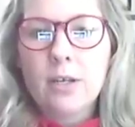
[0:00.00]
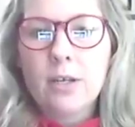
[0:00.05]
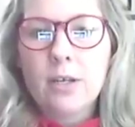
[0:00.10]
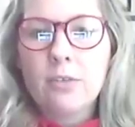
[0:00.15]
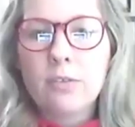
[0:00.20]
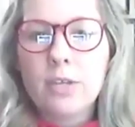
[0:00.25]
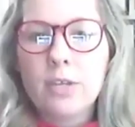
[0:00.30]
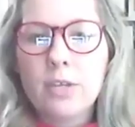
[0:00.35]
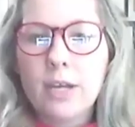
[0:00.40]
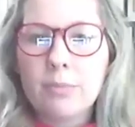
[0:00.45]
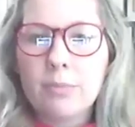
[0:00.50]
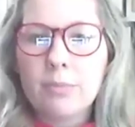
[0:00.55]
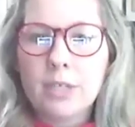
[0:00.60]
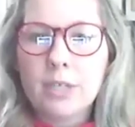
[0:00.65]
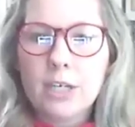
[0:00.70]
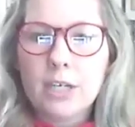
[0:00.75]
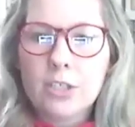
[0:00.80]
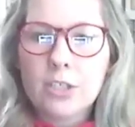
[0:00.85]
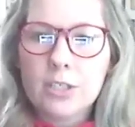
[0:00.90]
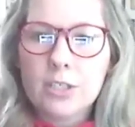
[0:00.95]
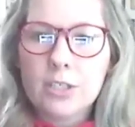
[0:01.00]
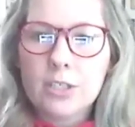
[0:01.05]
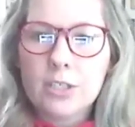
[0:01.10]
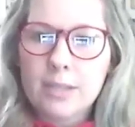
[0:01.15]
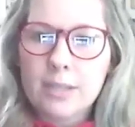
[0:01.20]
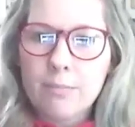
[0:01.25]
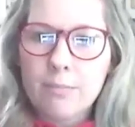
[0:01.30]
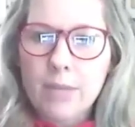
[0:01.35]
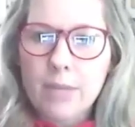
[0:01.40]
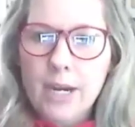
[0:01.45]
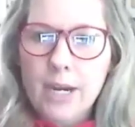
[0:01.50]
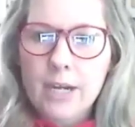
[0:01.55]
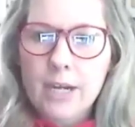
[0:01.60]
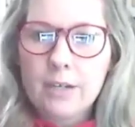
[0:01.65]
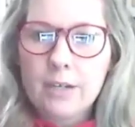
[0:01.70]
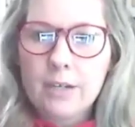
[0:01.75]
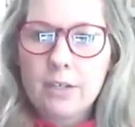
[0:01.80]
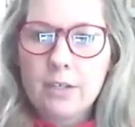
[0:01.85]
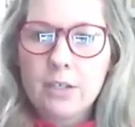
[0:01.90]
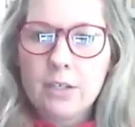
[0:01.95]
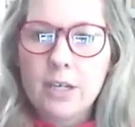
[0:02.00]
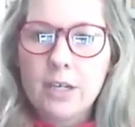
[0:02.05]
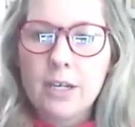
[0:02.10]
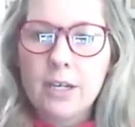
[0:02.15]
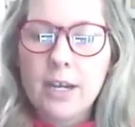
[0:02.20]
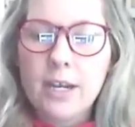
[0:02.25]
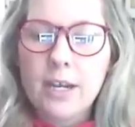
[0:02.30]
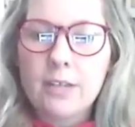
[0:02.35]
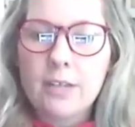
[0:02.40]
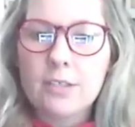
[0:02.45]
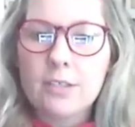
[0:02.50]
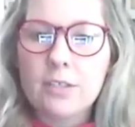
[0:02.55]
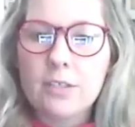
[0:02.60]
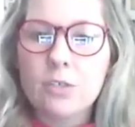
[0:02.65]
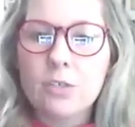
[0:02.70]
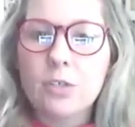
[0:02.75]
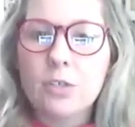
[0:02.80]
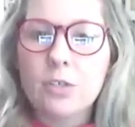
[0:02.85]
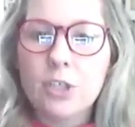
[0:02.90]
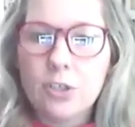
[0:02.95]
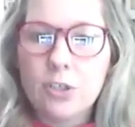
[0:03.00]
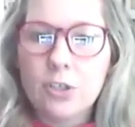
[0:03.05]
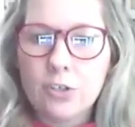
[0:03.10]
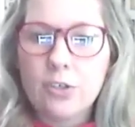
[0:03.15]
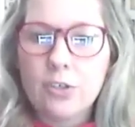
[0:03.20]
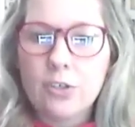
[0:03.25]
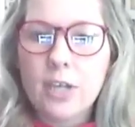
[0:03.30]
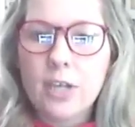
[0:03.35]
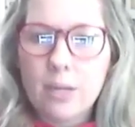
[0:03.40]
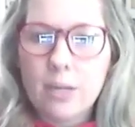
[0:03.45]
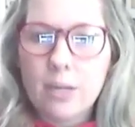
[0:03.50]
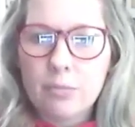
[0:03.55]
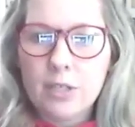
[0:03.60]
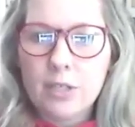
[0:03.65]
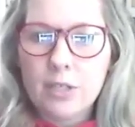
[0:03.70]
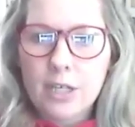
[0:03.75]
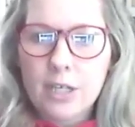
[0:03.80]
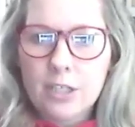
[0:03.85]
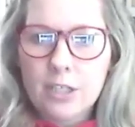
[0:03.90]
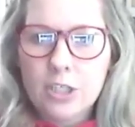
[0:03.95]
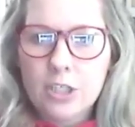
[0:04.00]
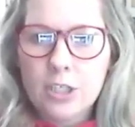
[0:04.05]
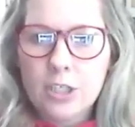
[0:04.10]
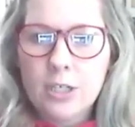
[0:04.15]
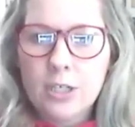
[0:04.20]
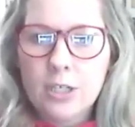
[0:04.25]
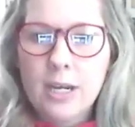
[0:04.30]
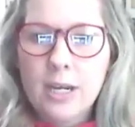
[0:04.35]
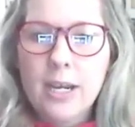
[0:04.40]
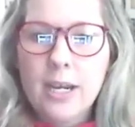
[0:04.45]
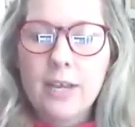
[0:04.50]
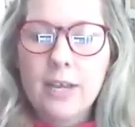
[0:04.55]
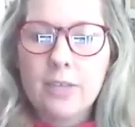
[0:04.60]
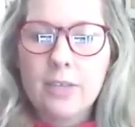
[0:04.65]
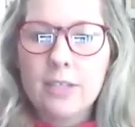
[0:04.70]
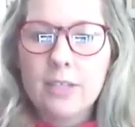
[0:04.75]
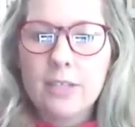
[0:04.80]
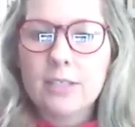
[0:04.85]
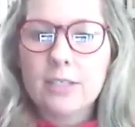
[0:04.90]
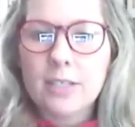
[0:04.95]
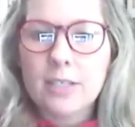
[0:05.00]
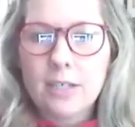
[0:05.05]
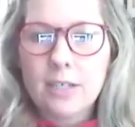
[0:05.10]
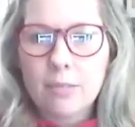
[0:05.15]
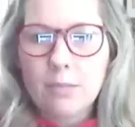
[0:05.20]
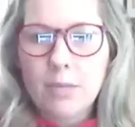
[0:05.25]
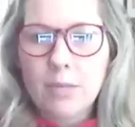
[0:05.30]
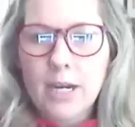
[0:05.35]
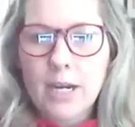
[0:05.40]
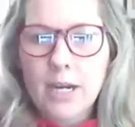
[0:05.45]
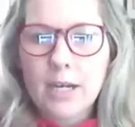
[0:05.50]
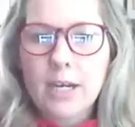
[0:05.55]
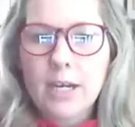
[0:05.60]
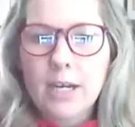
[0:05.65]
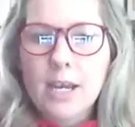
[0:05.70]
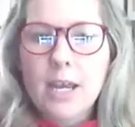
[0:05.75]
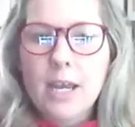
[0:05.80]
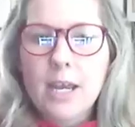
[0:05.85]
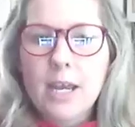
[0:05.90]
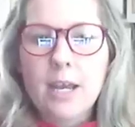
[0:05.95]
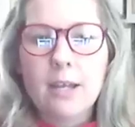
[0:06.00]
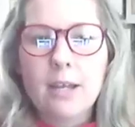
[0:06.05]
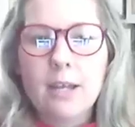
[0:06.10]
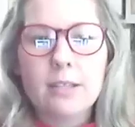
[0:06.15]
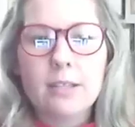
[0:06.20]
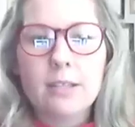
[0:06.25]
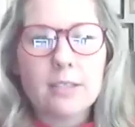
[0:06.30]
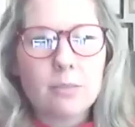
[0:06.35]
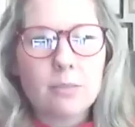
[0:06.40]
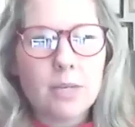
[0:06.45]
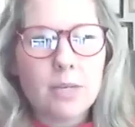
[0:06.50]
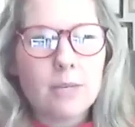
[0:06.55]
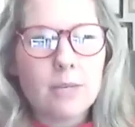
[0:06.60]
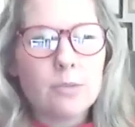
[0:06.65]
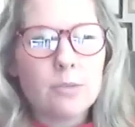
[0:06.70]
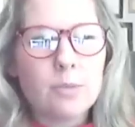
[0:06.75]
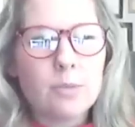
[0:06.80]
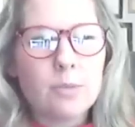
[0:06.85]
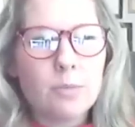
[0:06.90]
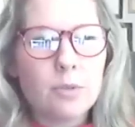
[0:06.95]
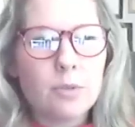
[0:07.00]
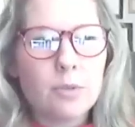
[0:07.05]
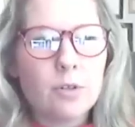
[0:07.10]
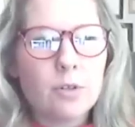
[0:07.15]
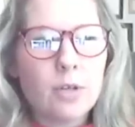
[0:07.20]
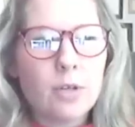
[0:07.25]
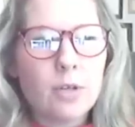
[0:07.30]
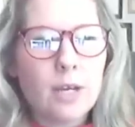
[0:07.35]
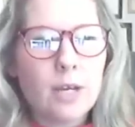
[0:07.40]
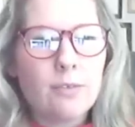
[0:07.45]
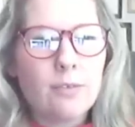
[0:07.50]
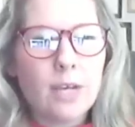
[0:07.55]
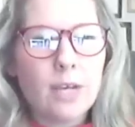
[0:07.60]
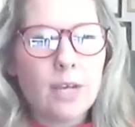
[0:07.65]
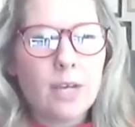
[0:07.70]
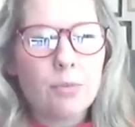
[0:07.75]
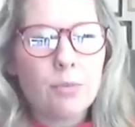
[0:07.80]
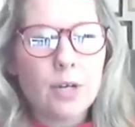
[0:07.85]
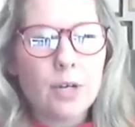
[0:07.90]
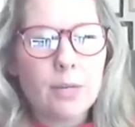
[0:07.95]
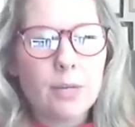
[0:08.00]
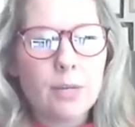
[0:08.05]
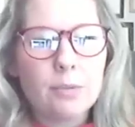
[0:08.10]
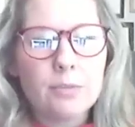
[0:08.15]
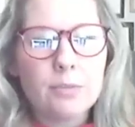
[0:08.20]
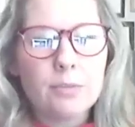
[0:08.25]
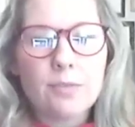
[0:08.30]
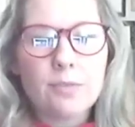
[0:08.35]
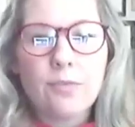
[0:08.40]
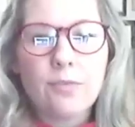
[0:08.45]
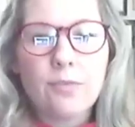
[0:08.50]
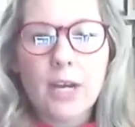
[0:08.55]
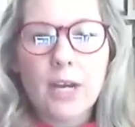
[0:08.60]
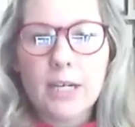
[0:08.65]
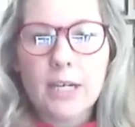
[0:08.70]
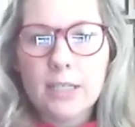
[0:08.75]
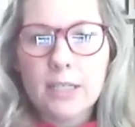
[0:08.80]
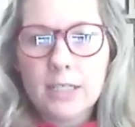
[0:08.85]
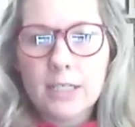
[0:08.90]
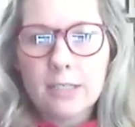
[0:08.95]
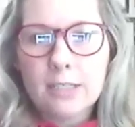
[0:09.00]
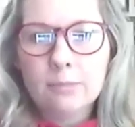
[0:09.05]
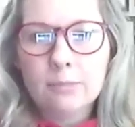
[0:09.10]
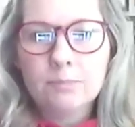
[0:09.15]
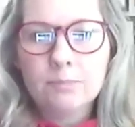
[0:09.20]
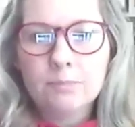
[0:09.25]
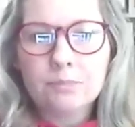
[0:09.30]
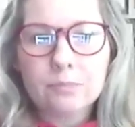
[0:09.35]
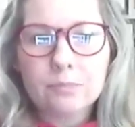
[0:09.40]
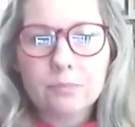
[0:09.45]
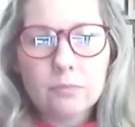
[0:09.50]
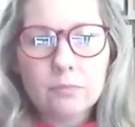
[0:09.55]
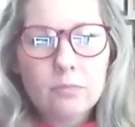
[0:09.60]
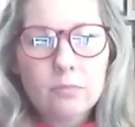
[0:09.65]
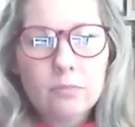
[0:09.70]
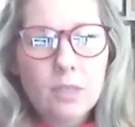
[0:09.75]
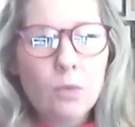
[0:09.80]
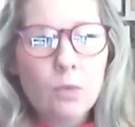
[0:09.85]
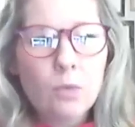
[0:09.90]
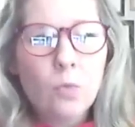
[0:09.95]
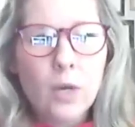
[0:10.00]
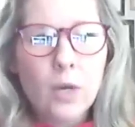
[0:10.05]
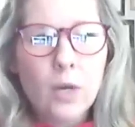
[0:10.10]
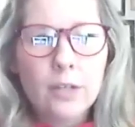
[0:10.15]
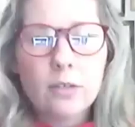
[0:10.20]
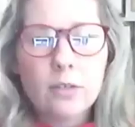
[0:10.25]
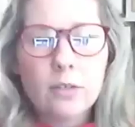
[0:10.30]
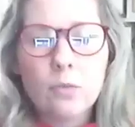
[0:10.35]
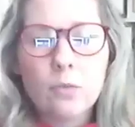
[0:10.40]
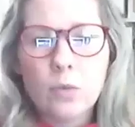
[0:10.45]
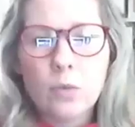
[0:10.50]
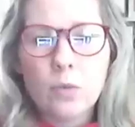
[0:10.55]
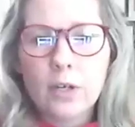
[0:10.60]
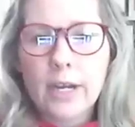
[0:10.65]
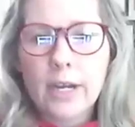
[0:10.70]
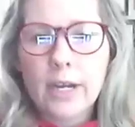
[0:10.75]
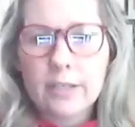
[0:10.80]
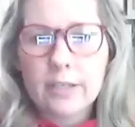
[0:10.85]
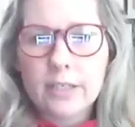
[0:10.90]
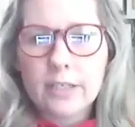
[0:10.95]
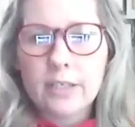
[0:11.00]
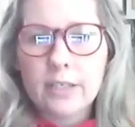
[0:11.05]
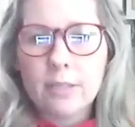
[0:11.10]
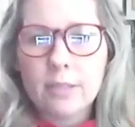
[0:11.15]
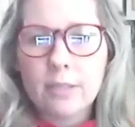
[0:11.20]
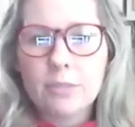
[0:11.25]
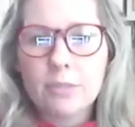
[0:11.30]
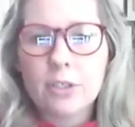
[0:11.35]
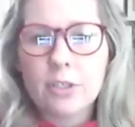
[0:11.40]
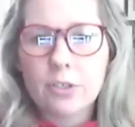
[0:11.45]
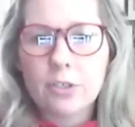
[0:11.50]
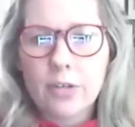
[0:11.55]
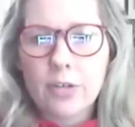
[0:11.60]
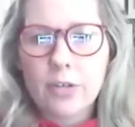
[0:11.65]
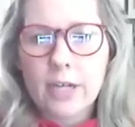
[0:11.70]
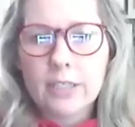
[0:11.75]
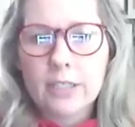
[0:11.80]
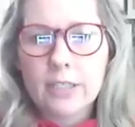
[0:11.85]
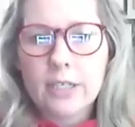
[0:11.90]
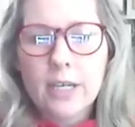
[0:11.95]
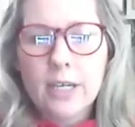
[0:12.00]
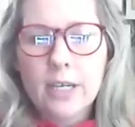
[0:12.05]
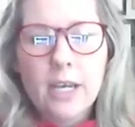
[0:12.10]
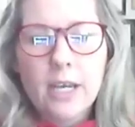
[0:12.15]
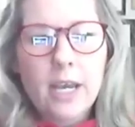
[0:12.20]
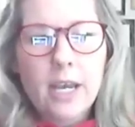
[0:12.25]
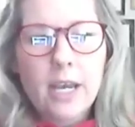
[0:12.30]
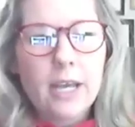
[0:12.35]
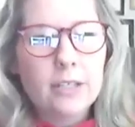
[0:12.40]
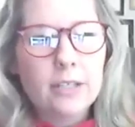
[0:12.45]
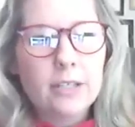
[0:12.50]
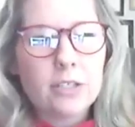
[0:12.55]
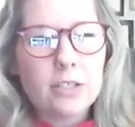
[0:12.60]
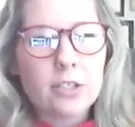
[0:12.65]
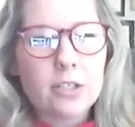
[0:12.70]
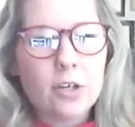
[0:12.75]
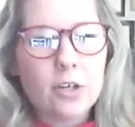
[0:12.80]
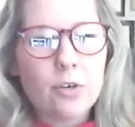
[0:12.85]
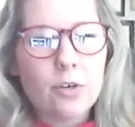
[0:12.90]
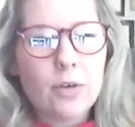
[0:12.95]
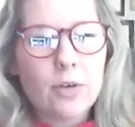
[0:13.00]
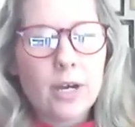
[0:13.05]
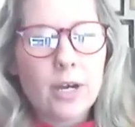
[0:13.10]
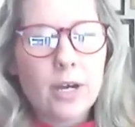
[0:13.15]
the application sent back and asked to cure the application and then send it back. And sometimes people have had problems finding what we're asking them to correct. And so